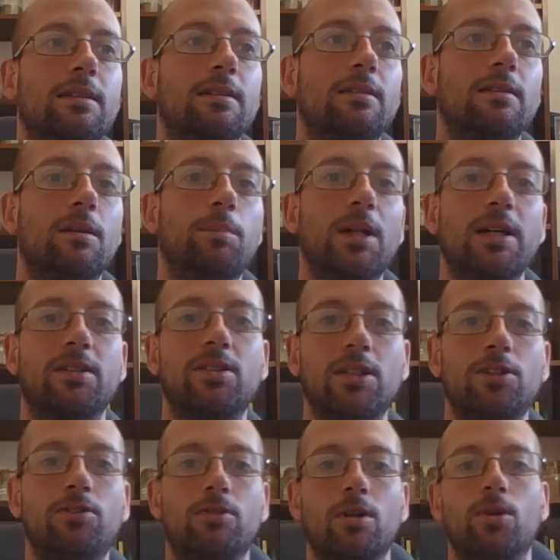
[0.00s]
there's the Black
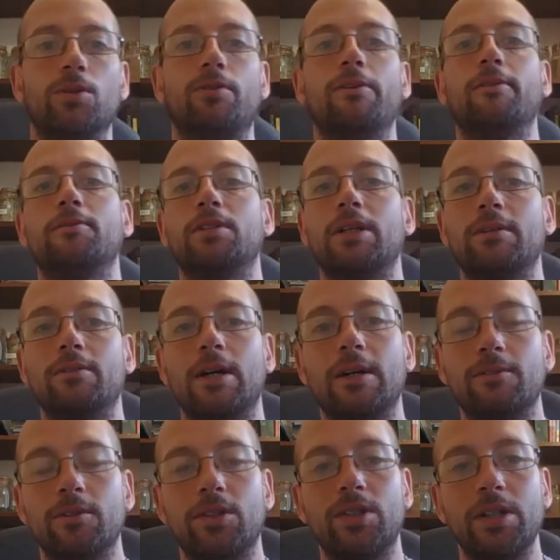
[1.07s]
Sea Scrolls, if anyone's
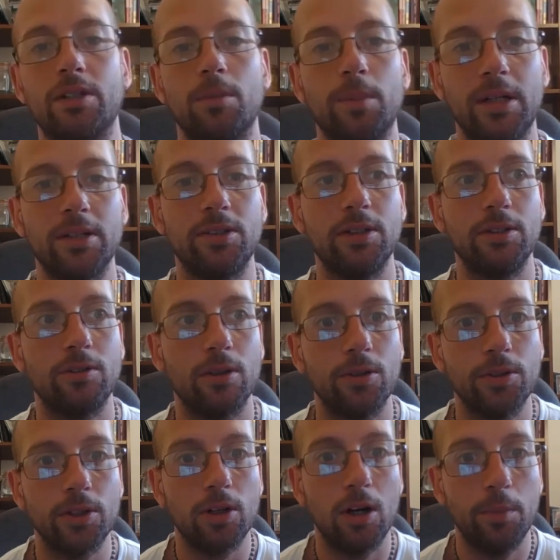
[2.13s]
ever seen the Black Sea
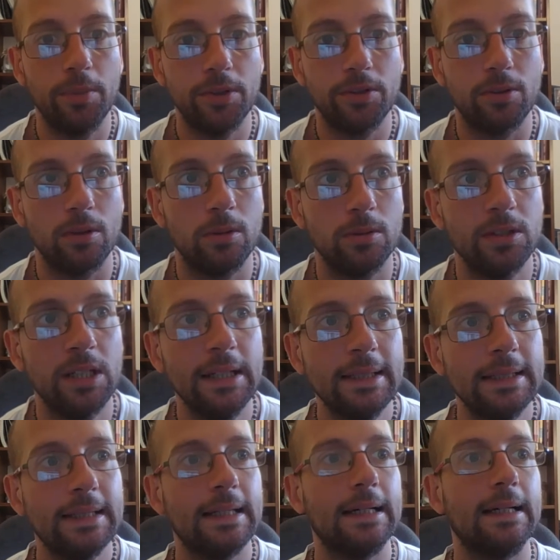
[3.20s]
Scrolls, the Copper Scrolls,
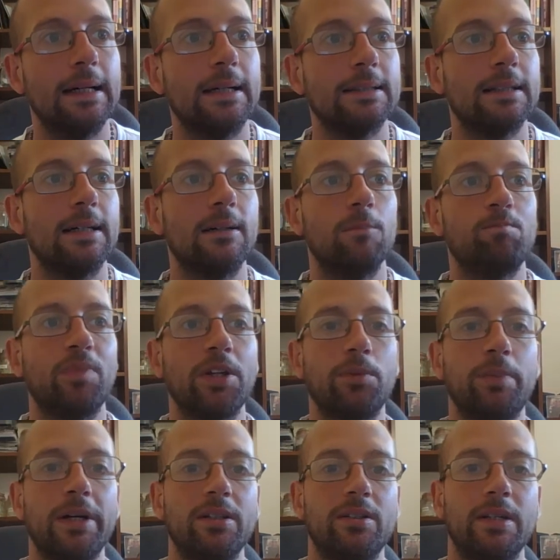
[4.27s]
and that is
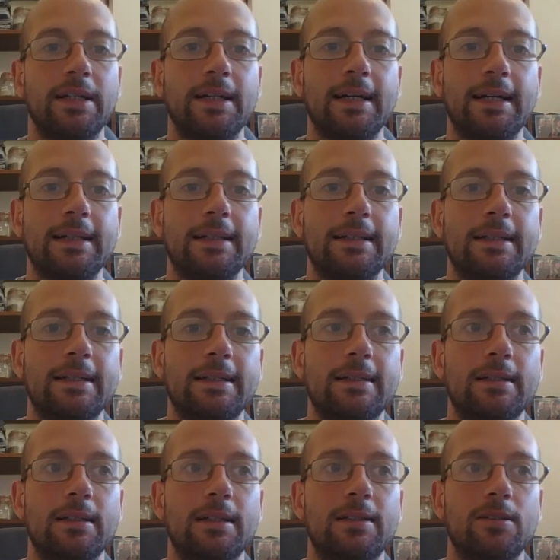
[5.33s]
basically
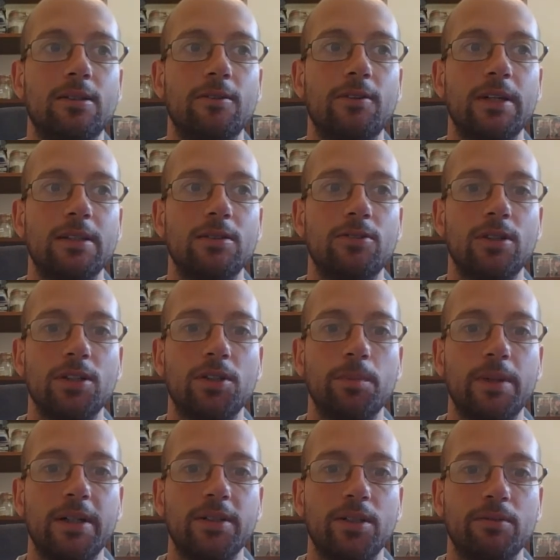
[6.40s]
a list of hidden treasure
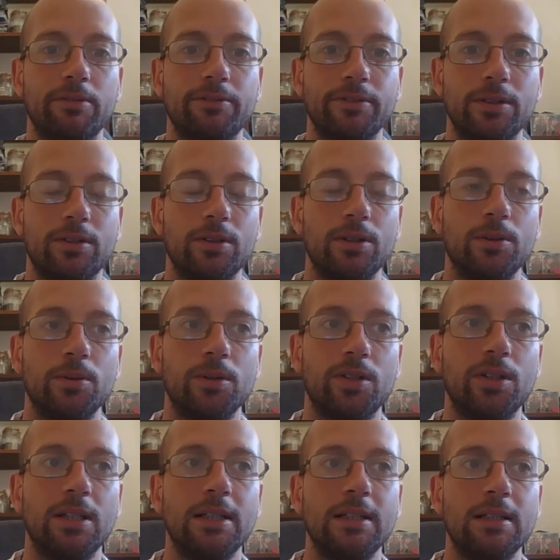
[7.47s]
places that the
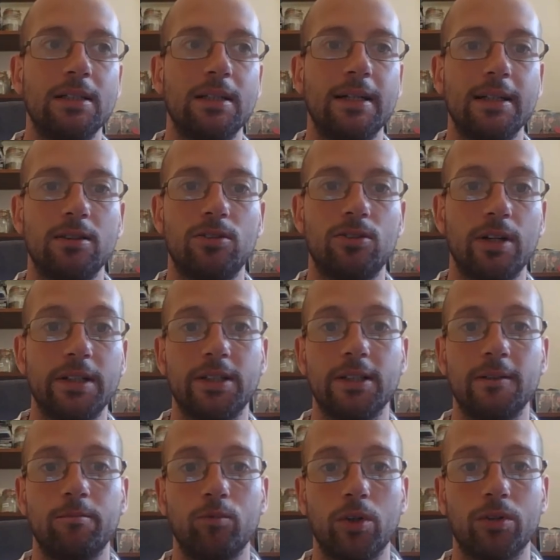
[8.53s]
Jews hid
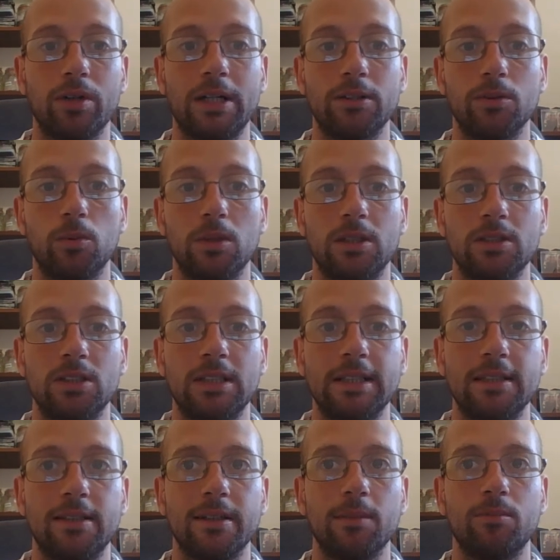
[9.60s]
treasure around the world in
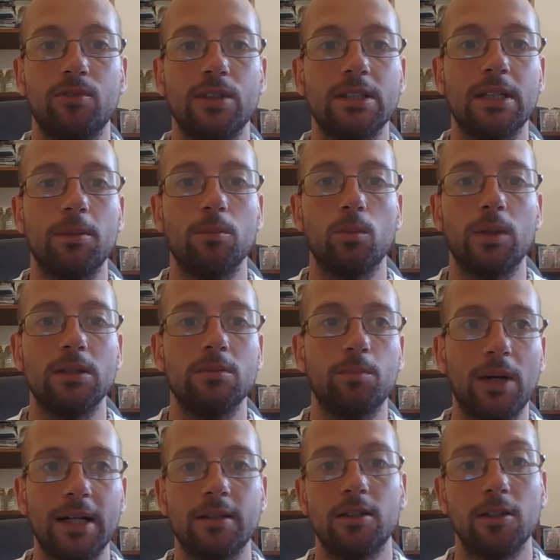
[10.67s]
Egypt, and then went
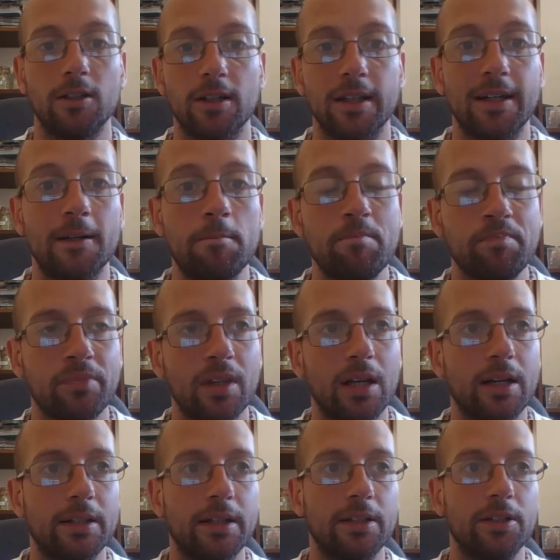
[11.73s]
back and got it,
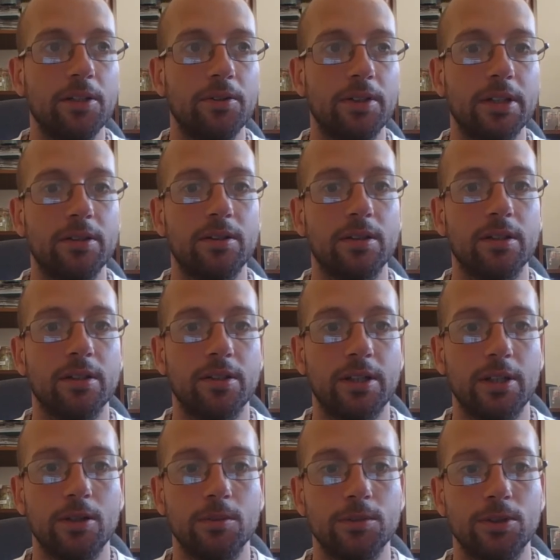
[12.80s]
and then used it to
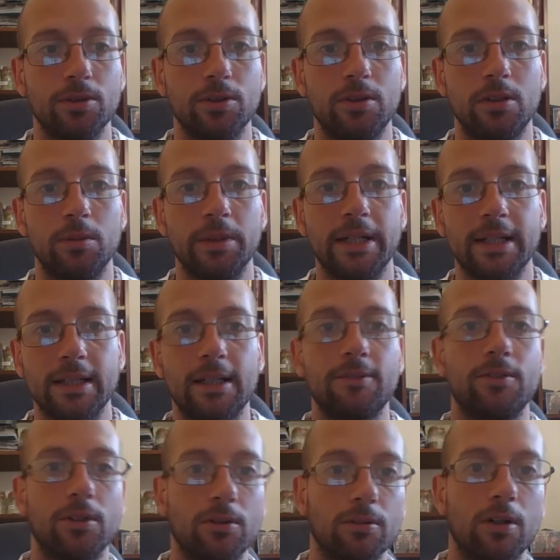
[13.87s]
set up Jerusalem again
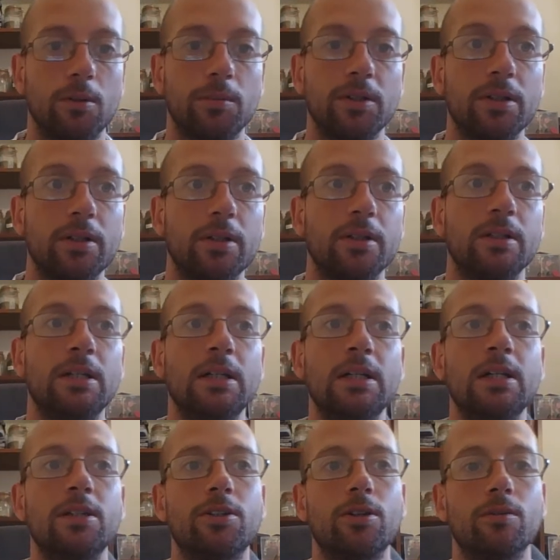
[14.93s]
after the Romans had gone.
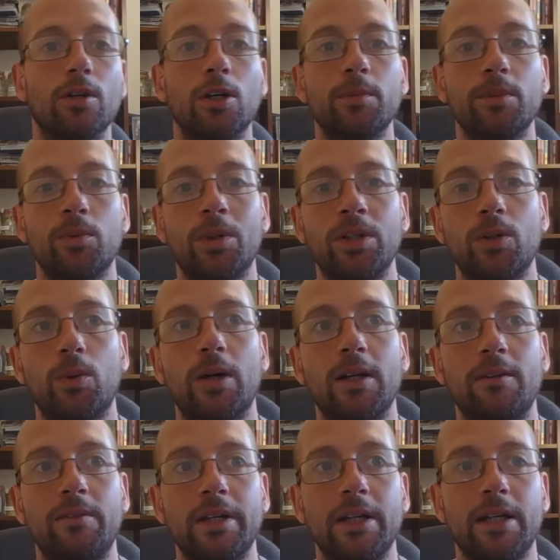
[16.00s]
So the Romans went away
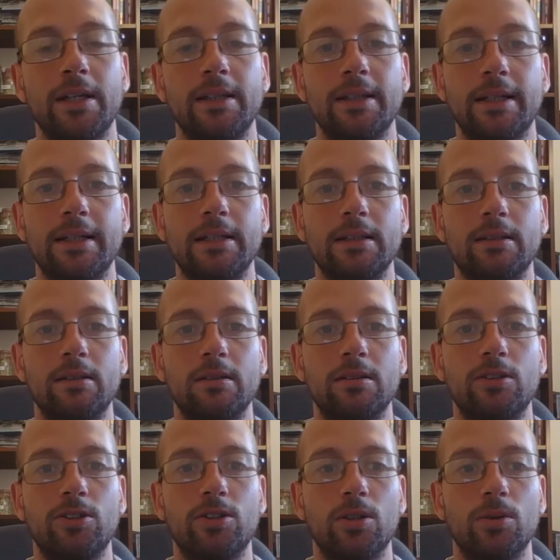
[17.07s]
thinking they'd
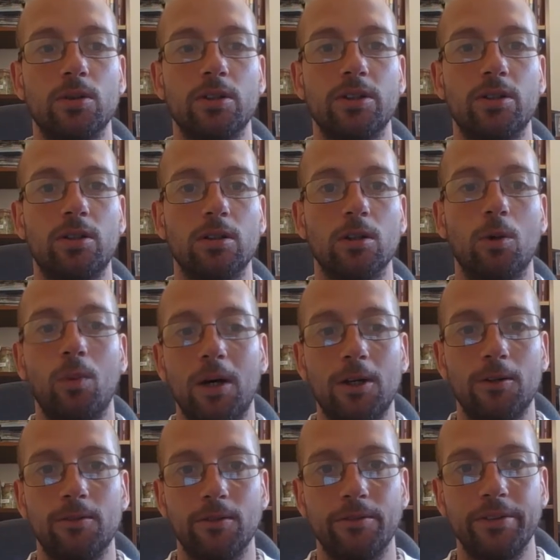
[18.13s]
stolen all the
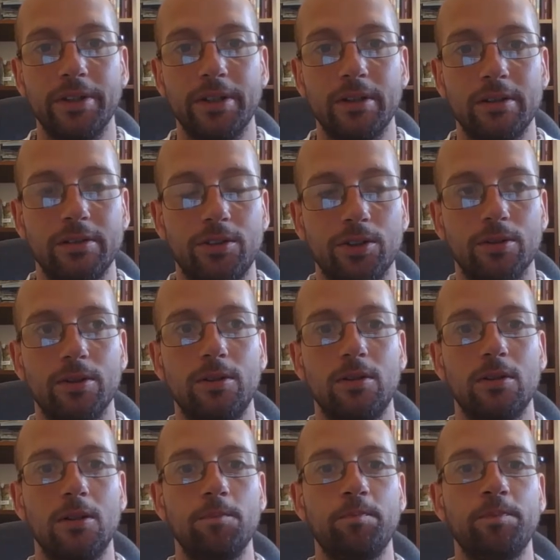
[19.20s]
wealth of
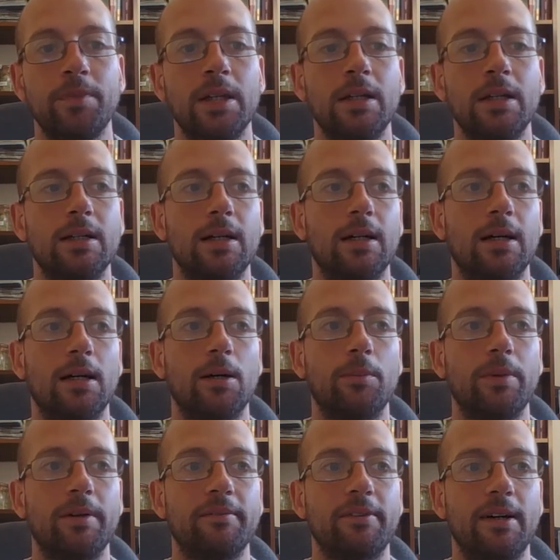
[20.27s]
Jerusalem.
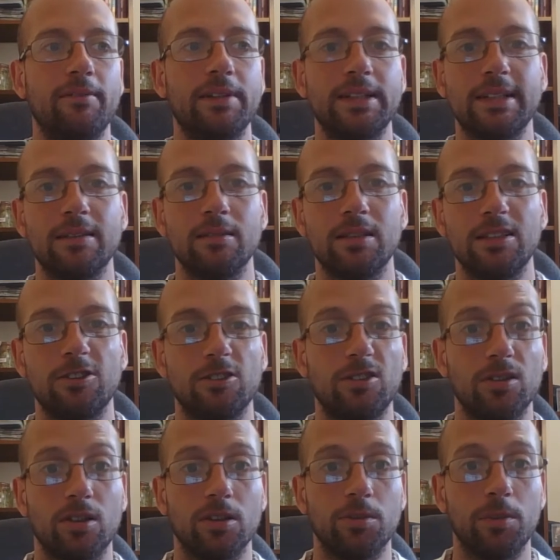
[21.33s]
In fact, they didn't. They just
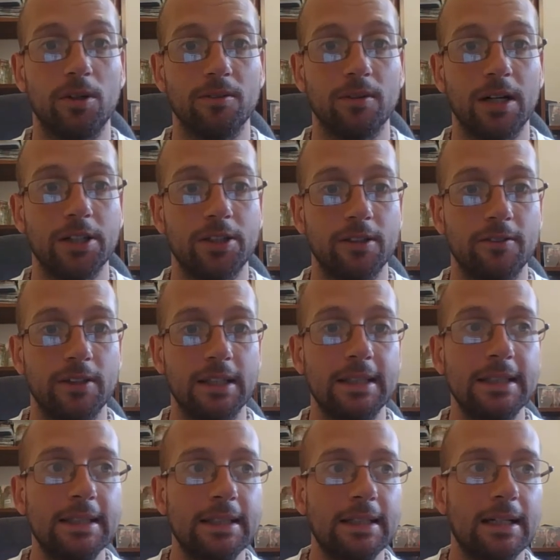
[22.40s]
took a small fraction of
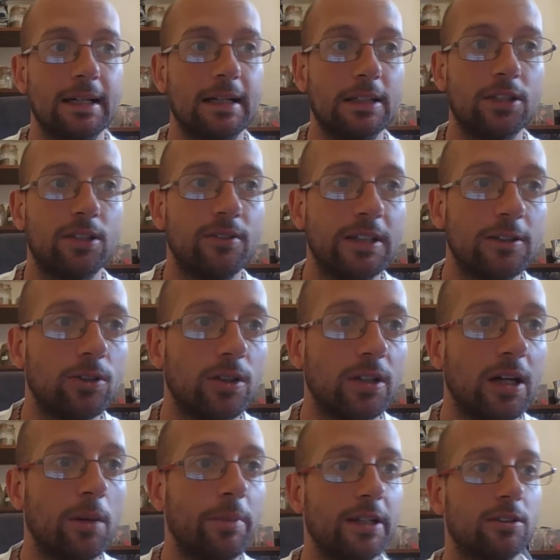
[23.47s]
it. So they took
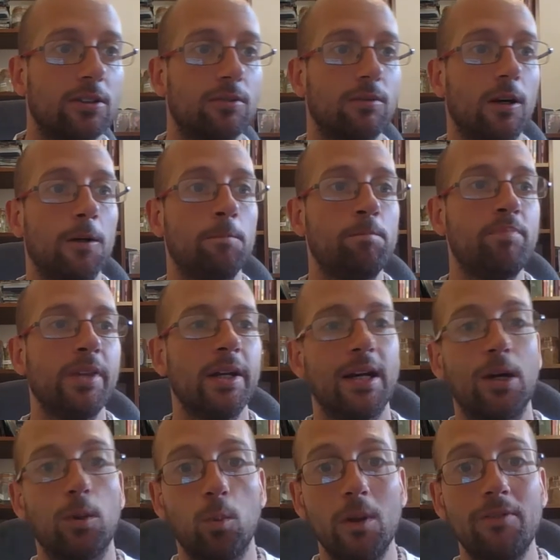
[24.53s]
that back to Rome,
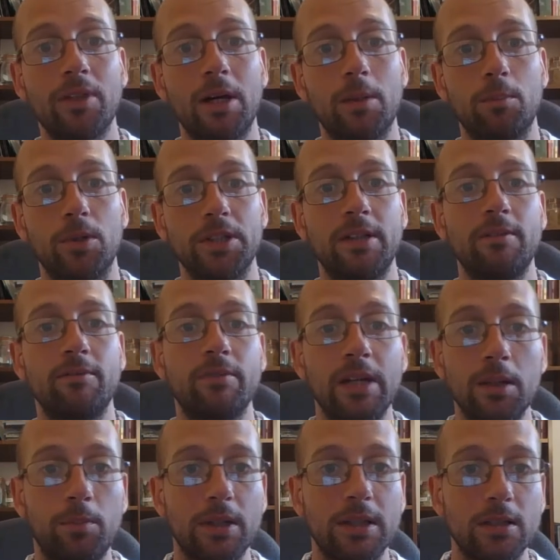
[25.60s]
and with that money,
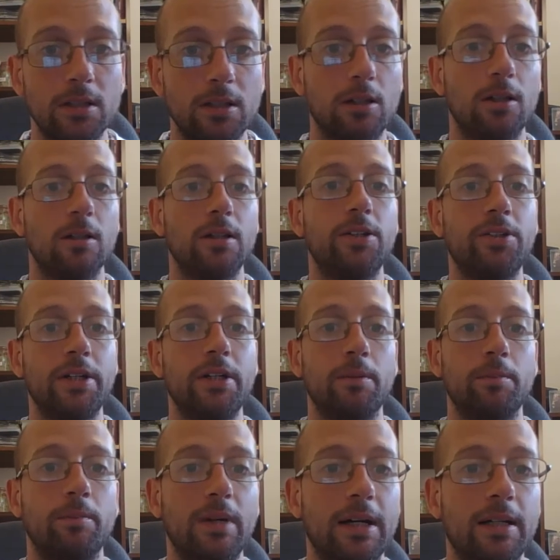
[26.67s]
they built the
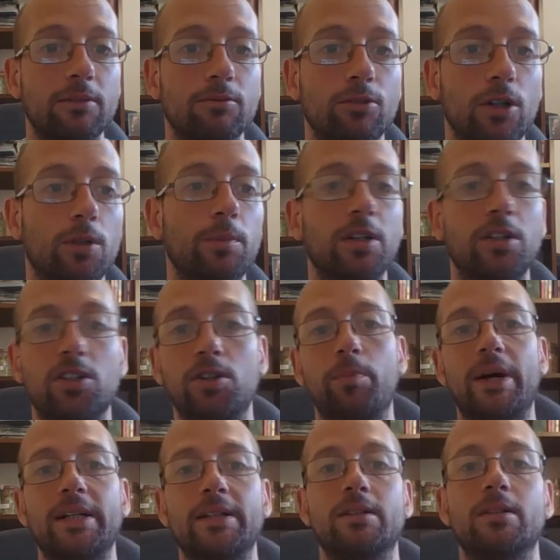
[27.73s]
Colosseum, and Rome
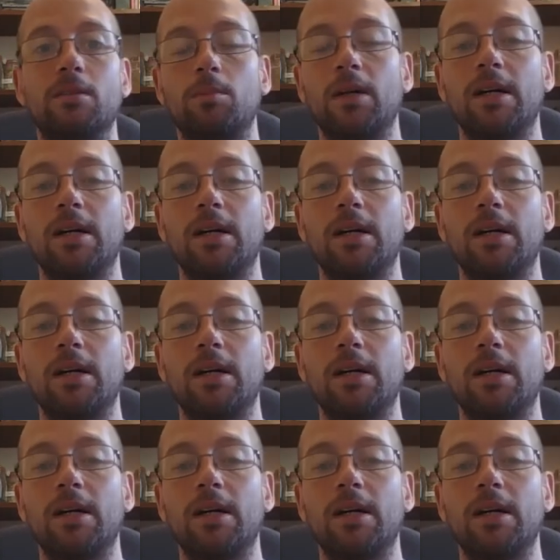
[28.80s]
expanded